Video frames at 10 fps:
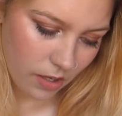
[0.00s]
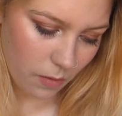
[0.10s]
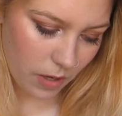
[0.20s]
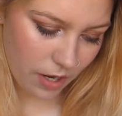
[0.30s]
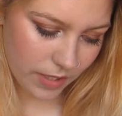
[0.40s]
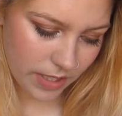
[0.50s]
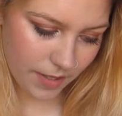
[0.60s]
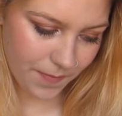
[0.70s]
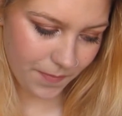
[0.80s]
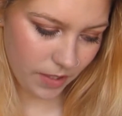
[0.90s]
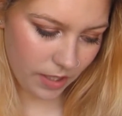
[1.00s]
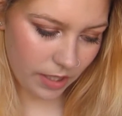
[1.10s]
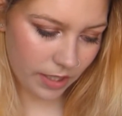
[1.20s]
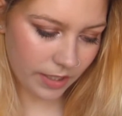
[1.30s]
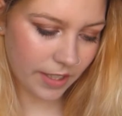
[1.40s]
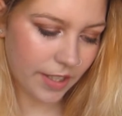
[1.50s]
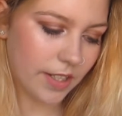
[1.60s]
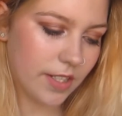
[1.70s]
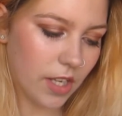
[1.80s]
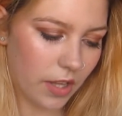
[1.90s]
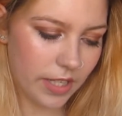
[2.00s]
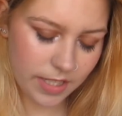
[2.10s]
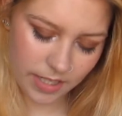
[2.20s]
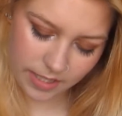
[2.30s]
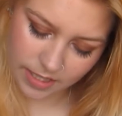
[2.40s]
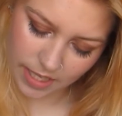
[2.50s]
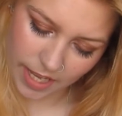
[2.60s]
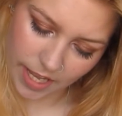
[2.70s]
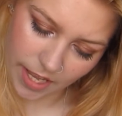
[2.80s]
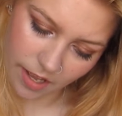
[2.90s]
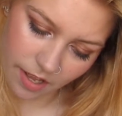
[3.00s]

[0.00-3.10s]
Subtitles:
Where is it? So this is the